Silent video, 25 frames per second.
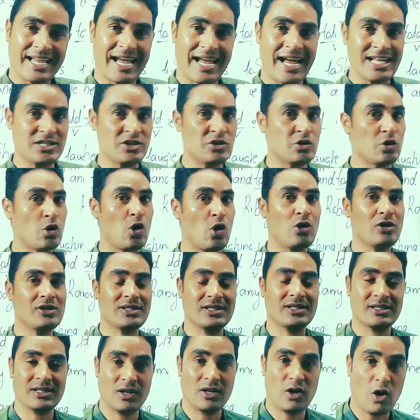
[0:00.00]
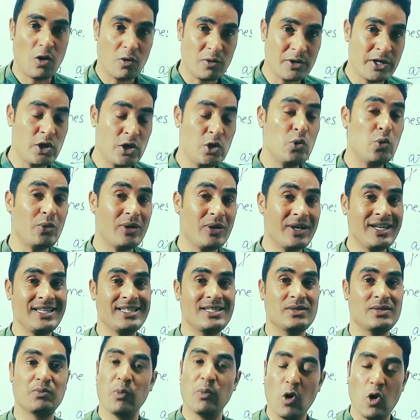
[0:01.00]
As you know, you is
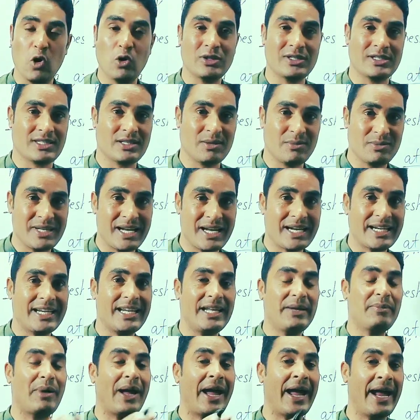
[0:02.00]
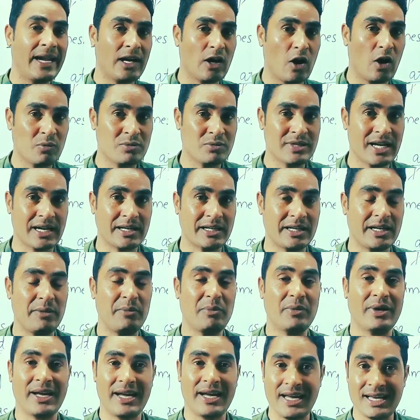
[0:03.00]
both subjective and objective
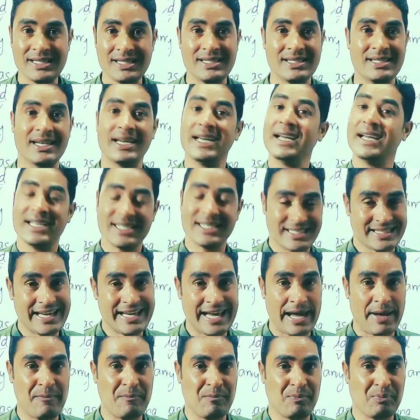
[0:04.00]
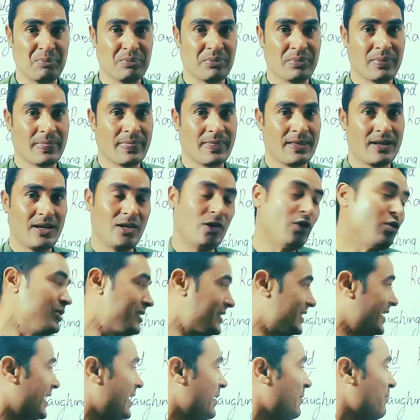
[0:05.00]
case same.
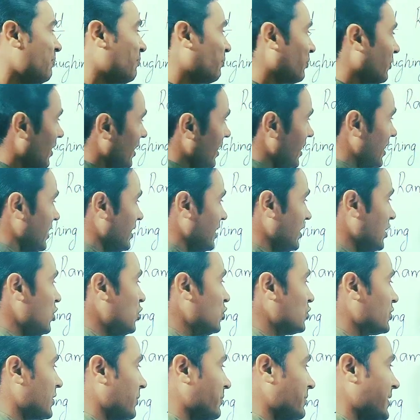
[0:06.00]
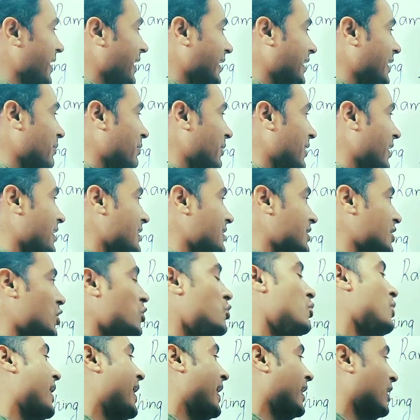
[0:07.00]
Same. You, subjective case
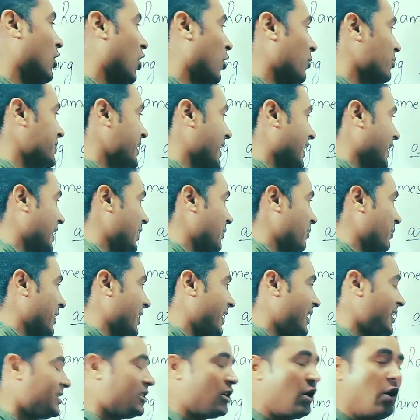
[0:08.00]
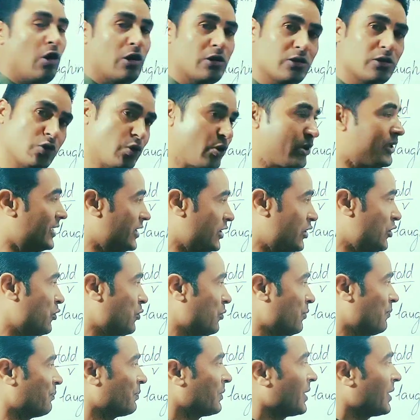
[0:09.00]
you, and objective case also you.